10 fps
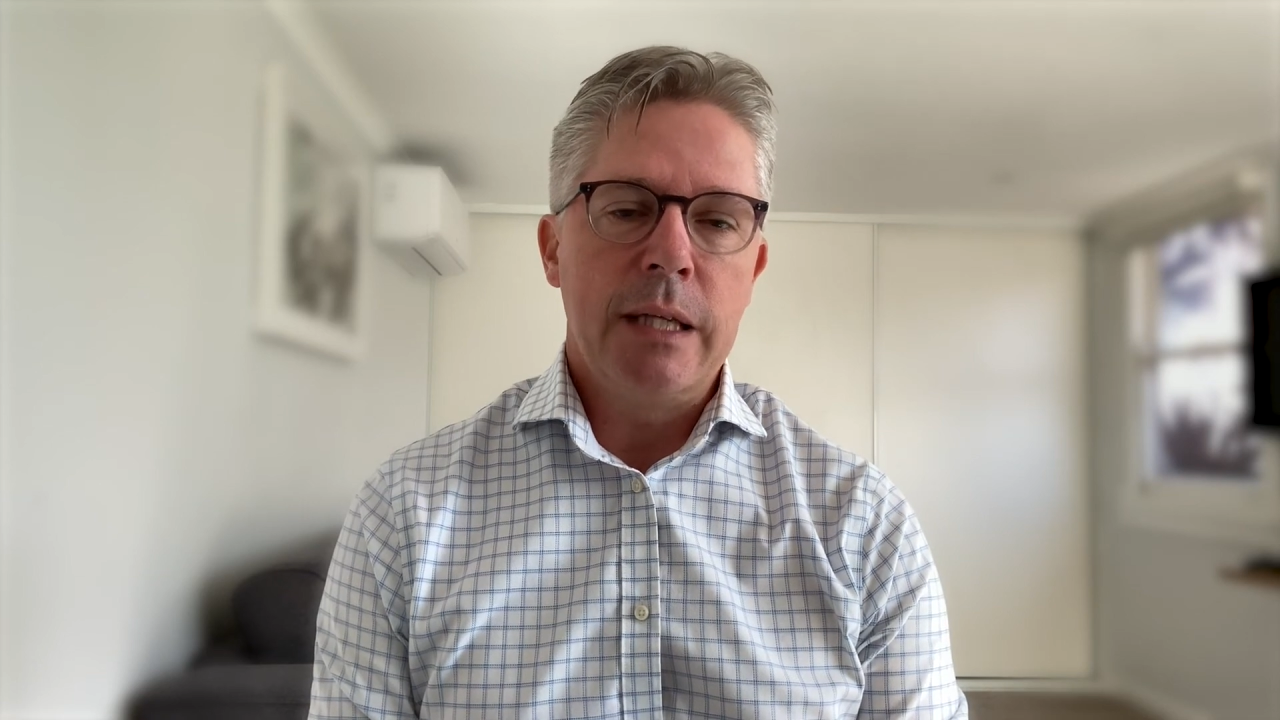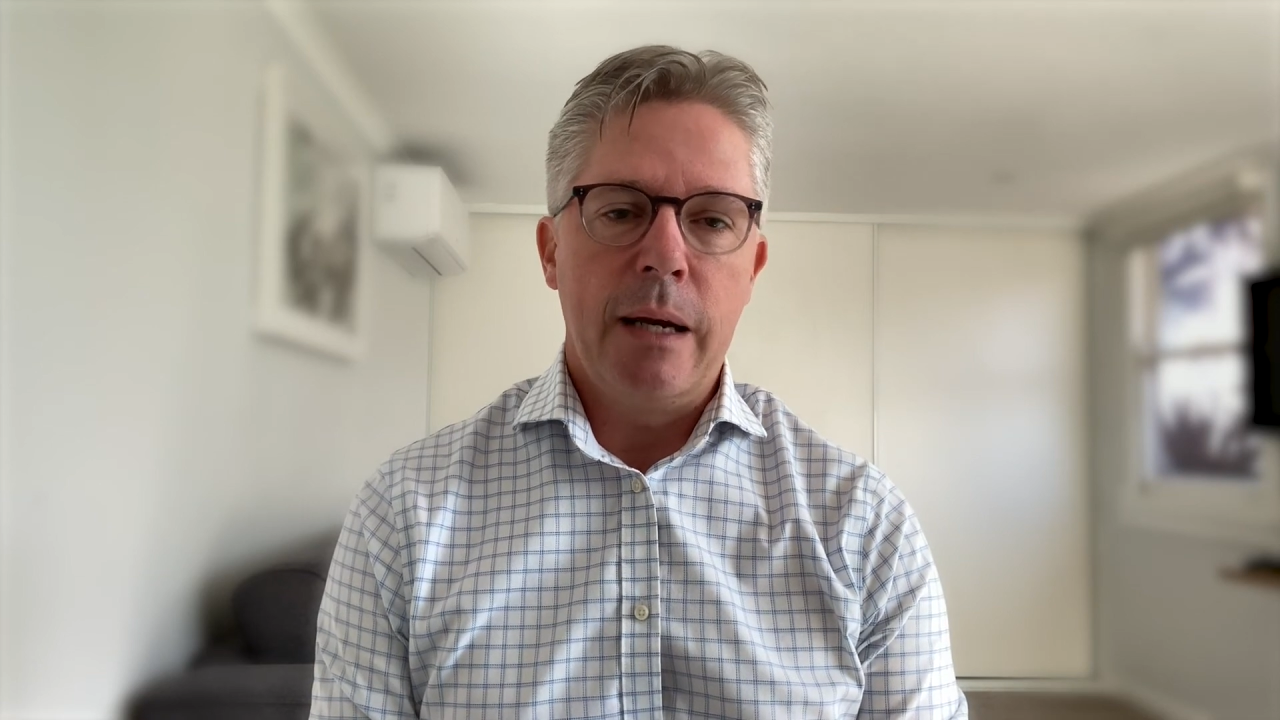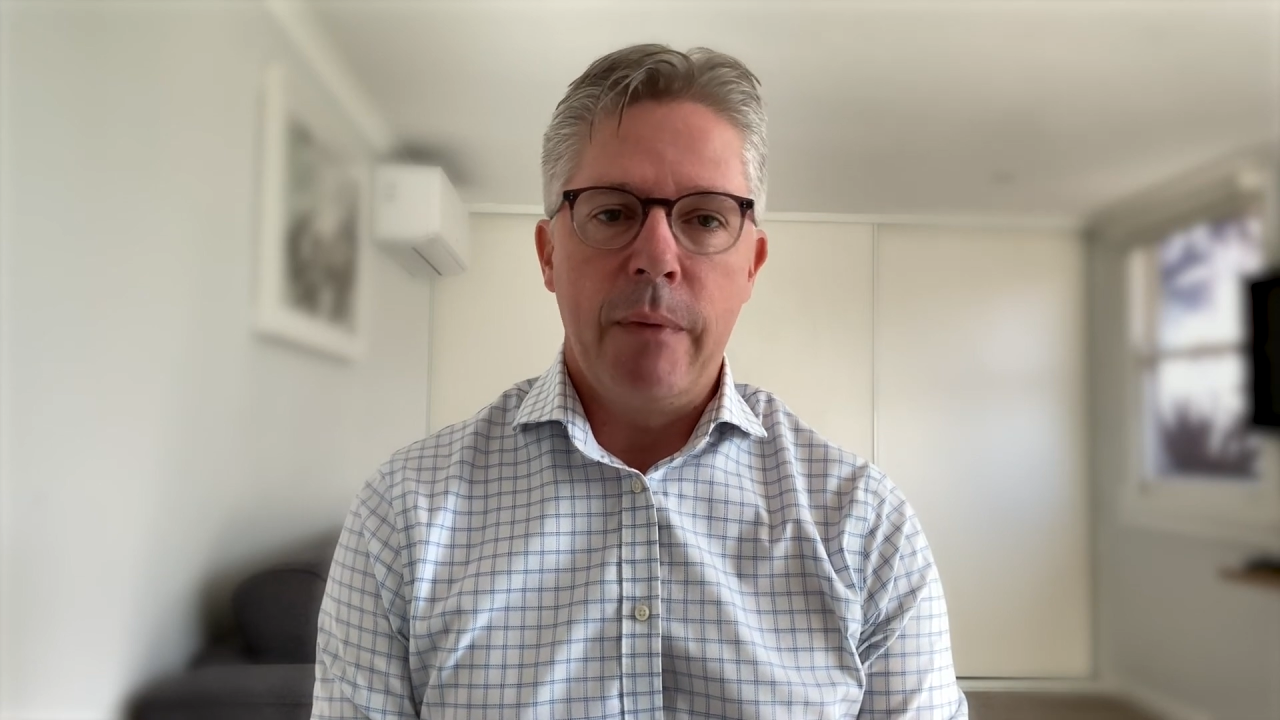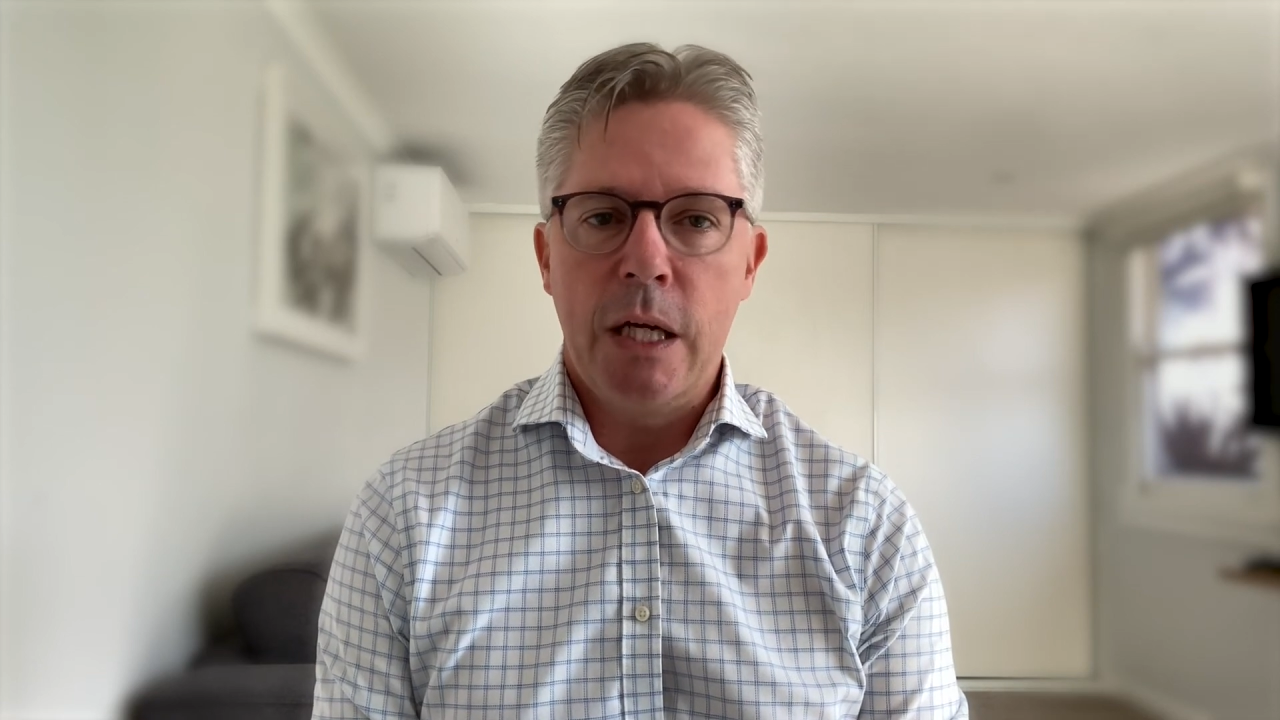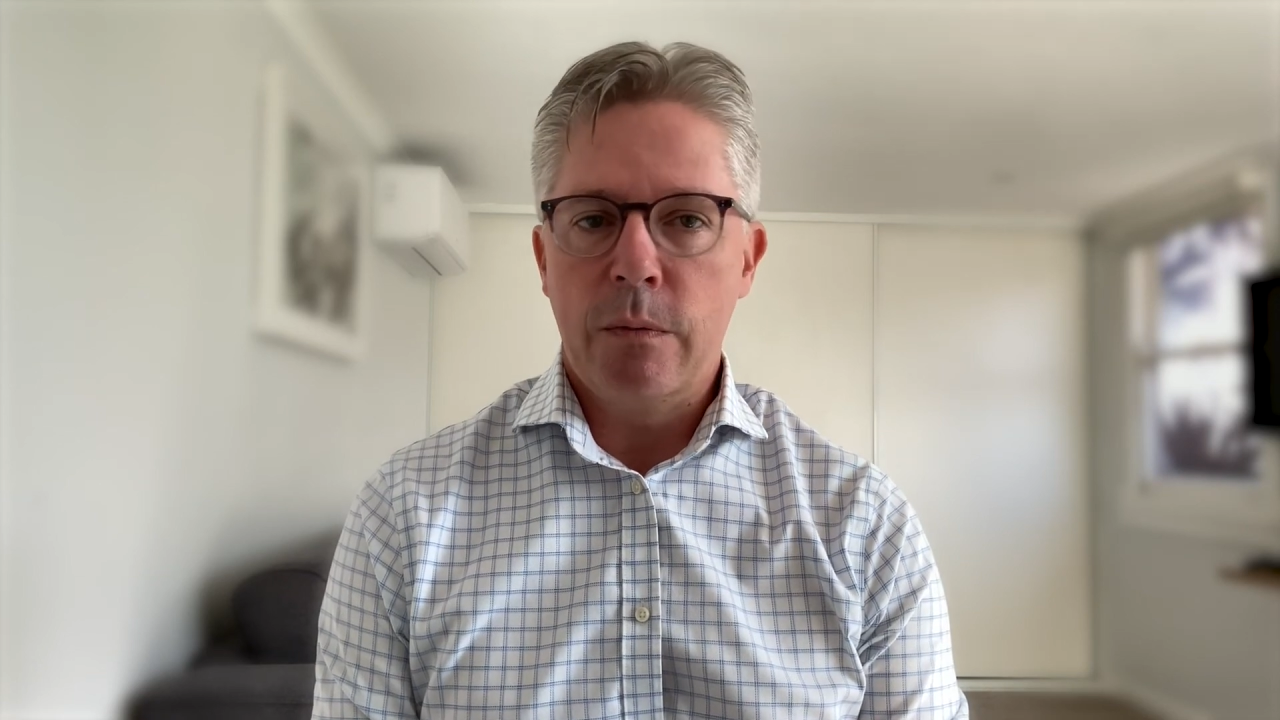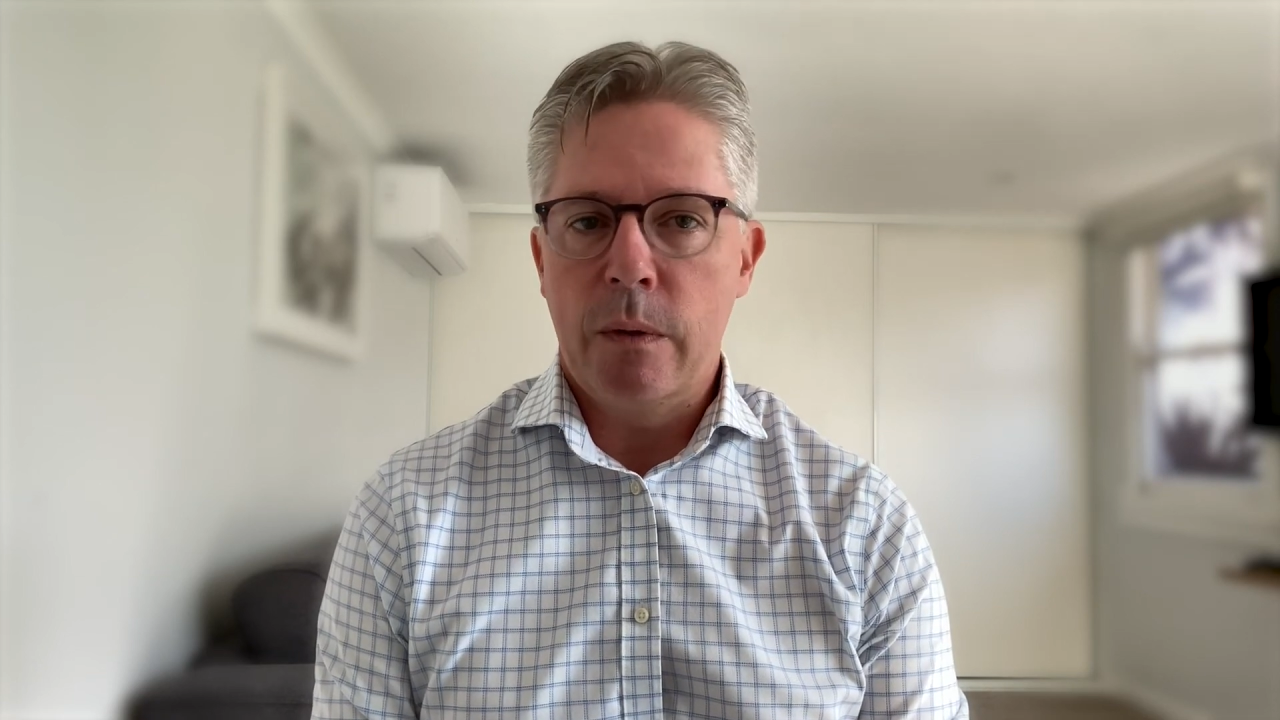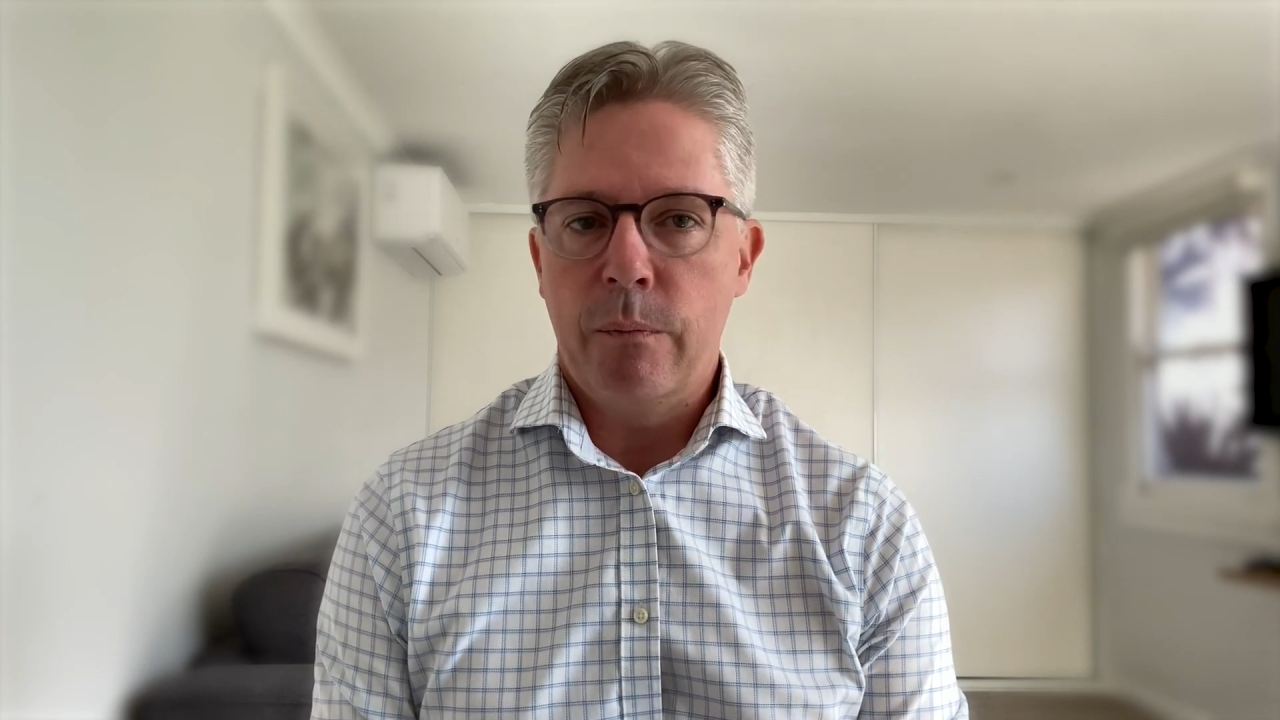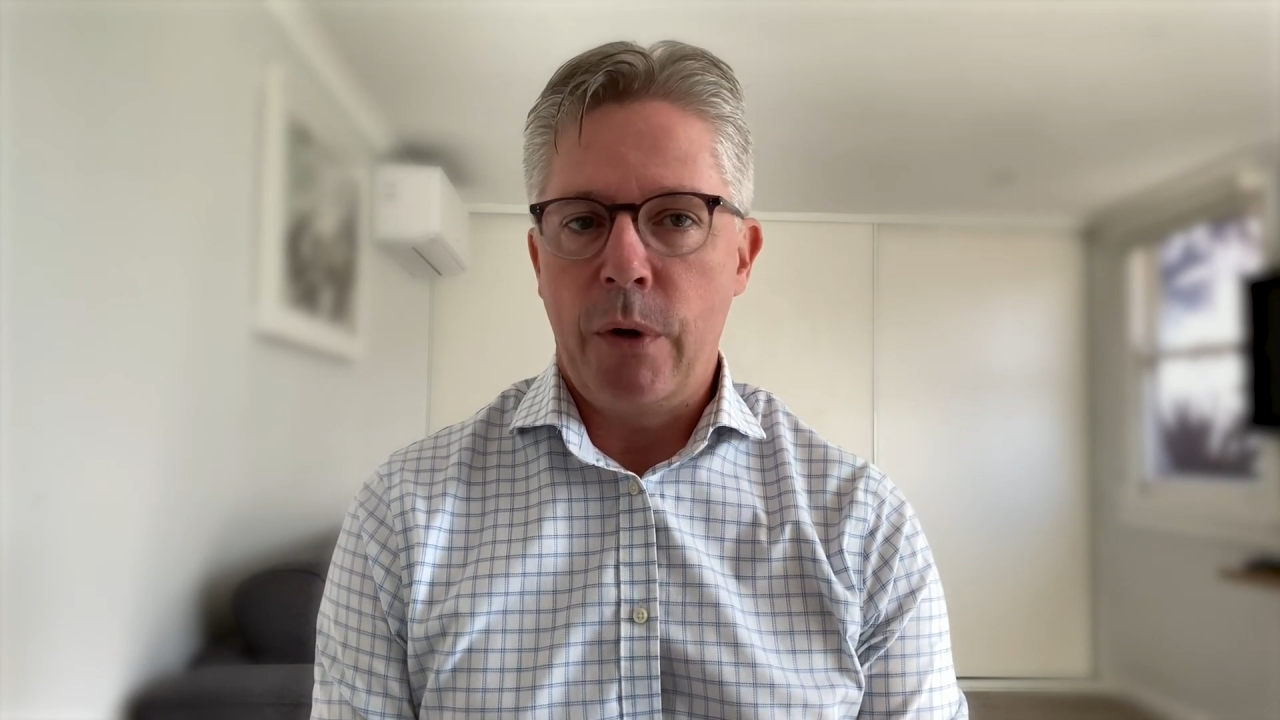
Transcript: data management